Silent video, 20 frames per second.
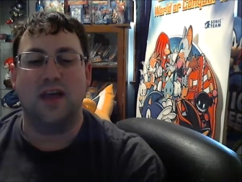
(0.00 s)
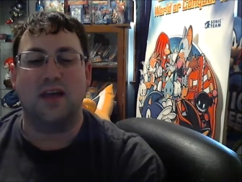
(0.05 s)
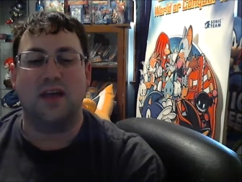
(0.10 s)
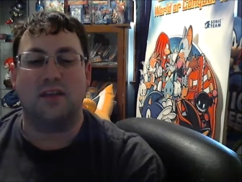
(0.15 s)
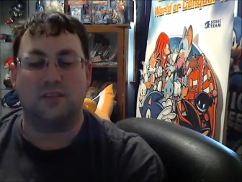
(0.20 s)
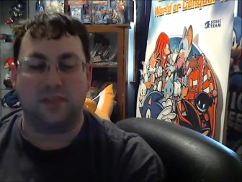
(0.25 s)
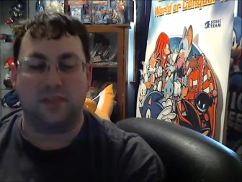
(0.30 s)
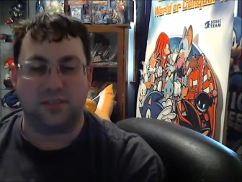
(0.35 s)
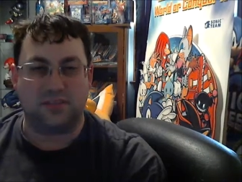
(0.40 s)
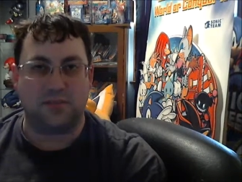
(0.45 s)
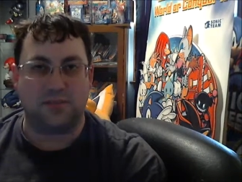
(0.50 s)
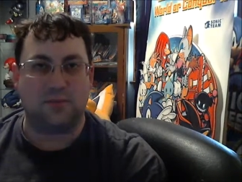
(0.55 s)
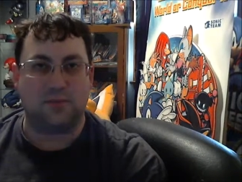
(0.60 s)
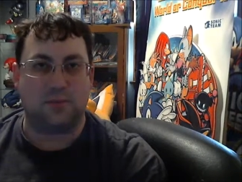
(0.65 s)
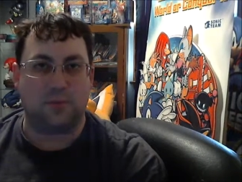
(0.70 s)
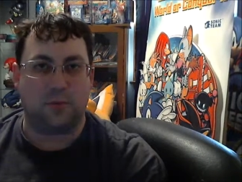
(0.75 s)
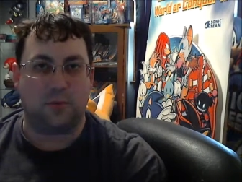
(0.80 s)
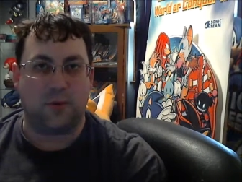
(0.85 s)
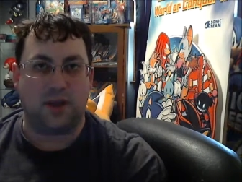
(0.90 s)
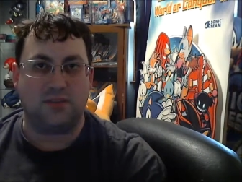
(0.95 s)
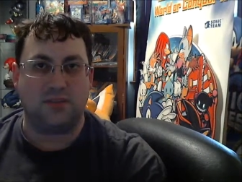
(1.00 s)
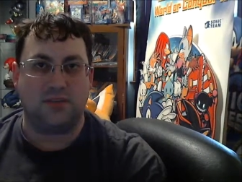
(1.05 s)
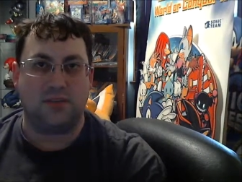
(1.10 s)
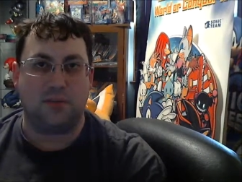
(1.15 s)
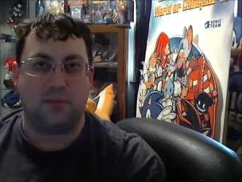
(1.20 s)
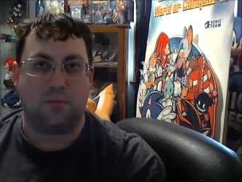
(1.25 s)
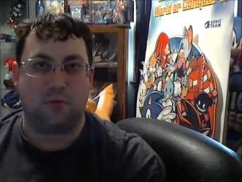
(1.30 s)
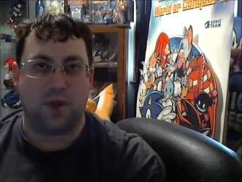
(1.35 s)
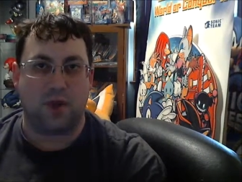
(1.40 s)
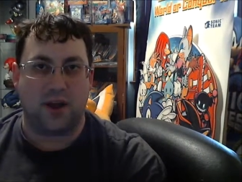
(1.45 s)
and they seem to be rising
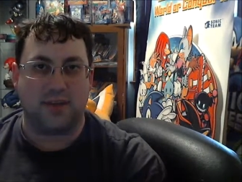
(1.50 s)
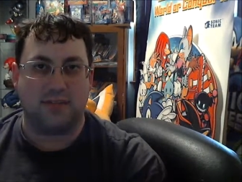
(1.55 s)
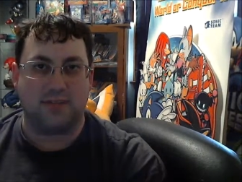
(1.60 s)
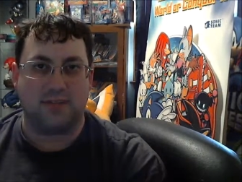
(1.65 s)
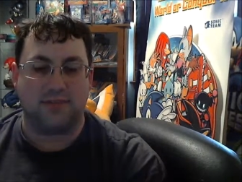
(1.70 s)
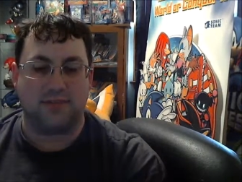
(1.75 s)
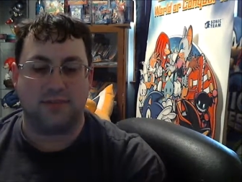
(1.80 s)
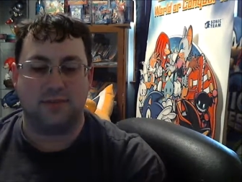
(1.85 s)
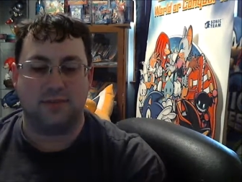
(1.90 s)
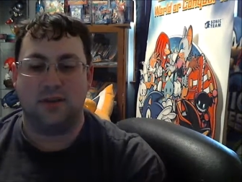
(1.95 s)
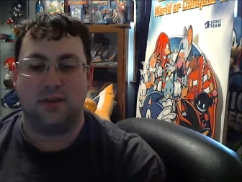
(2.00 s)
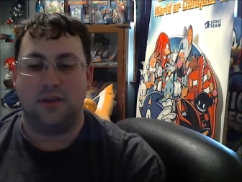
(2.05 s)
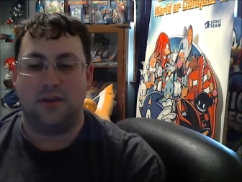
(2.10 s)
in price.